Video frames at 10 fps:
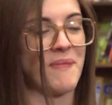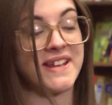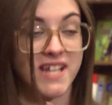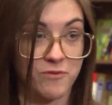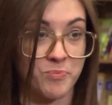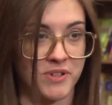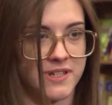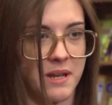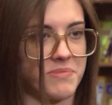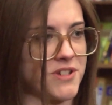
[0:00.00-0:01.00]
My depth
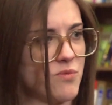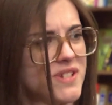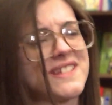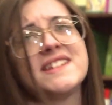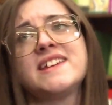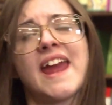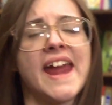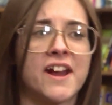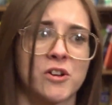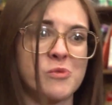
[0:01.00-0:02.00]
perception was
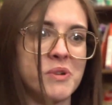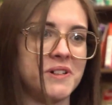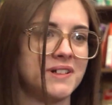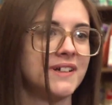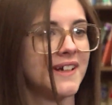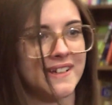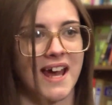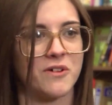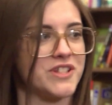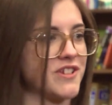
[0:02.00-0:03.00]
terrible, and
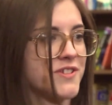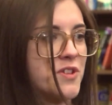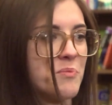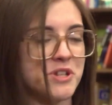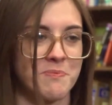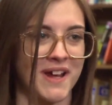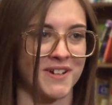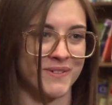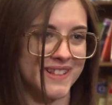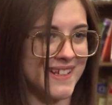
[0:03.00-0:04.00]
now it's just so much
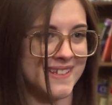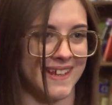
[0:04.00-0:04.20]
better with these